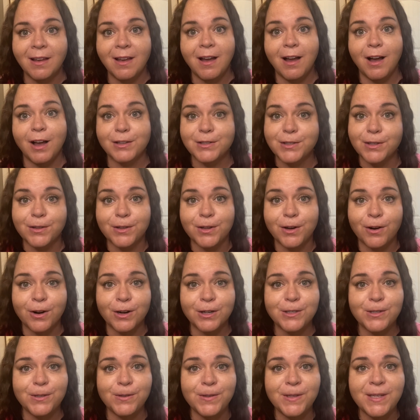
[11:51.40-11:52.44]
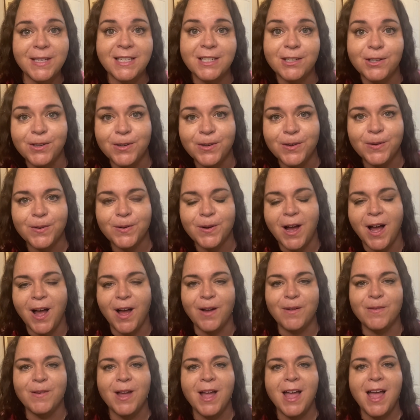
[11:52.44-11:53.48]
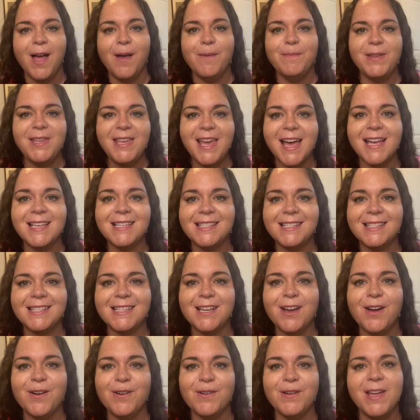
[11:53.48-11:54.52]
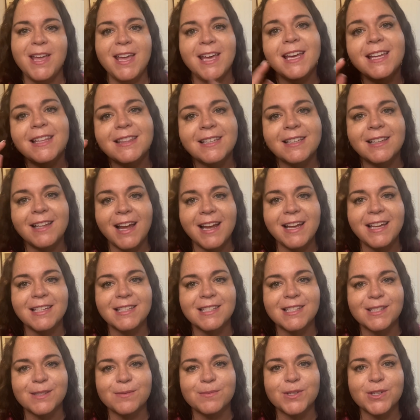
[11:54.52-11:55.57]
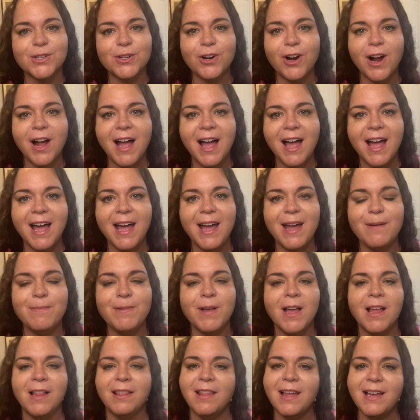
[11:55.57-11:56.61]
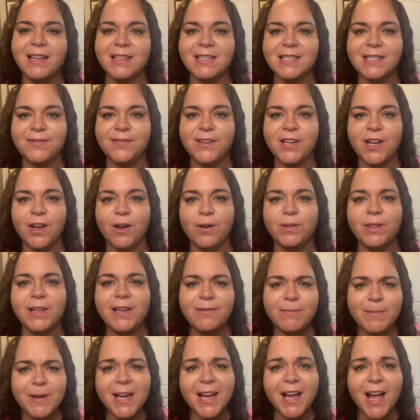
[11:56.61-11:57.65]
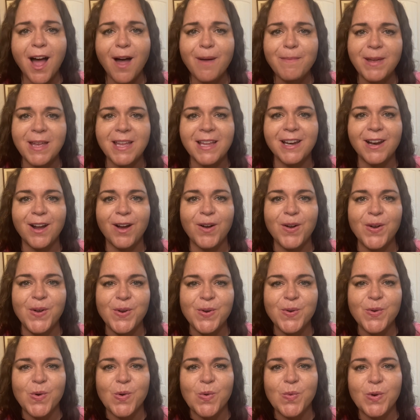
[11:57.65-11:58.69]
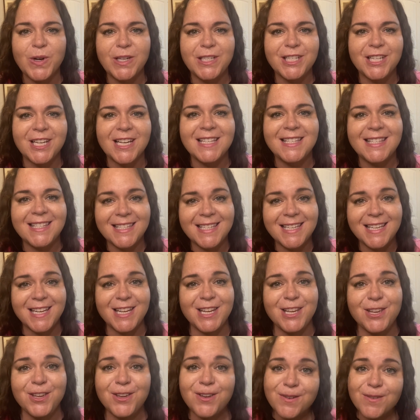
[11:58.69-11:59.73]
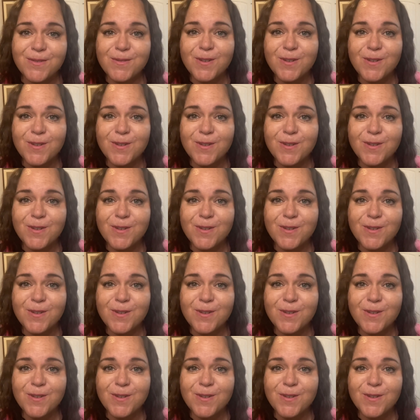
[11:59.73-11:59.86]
also the R2-D2. But yes, so hit the like and subscribe, like this video, leave me a comment on which scent you